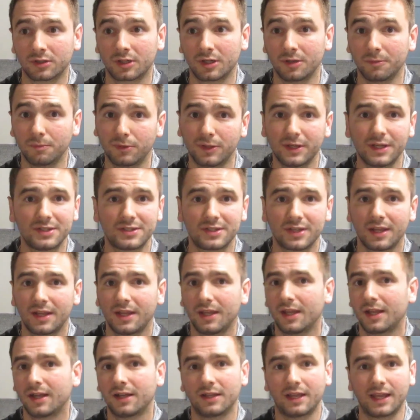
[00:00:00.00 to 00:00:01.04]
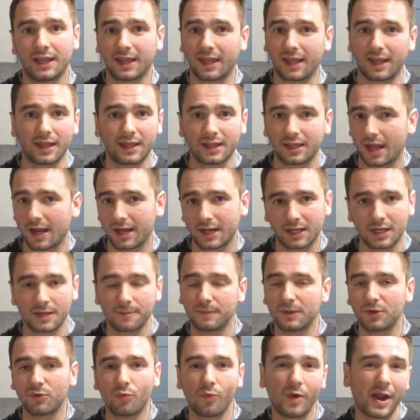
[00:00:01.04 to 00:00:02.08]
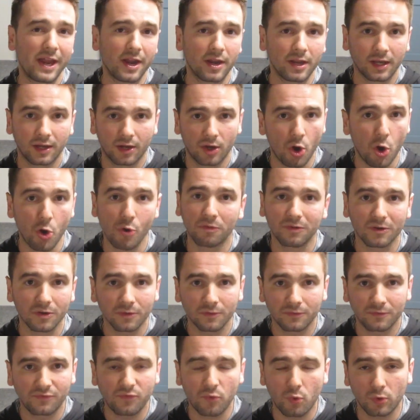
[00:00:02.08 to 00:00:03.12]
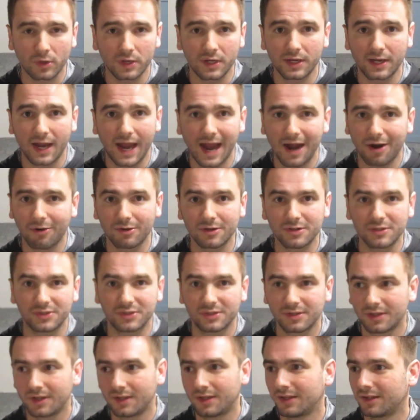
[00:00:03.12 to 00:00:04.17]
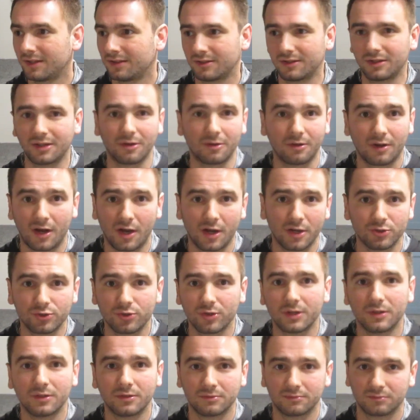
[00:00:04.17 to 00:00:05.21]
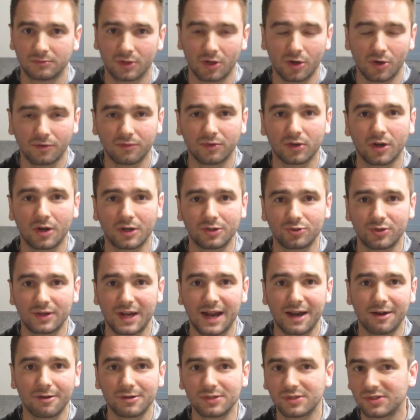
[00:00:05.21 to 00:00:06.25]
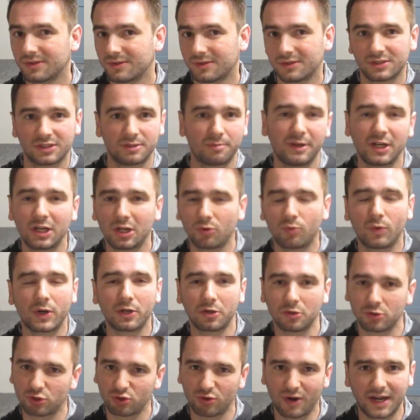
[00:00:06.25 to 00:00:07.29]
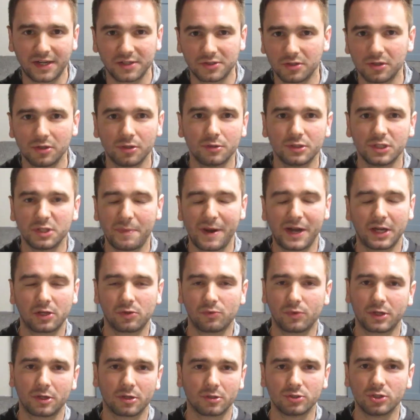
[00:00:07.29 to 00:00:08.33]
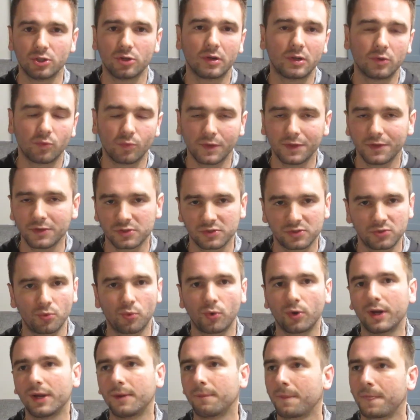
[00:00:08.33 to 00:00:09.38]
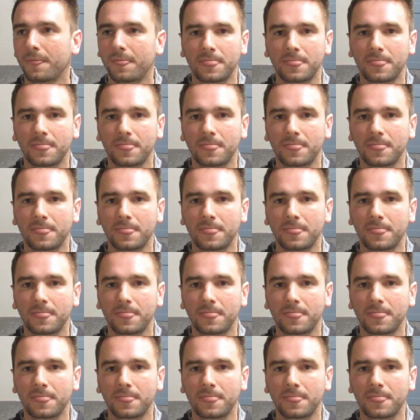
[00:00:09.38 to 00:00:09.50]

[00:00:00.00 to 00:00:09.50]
complete, and it can be way over 40 hours, you know, over 100 hours, depending on what you're trying to do, depending on what you're doing with the story.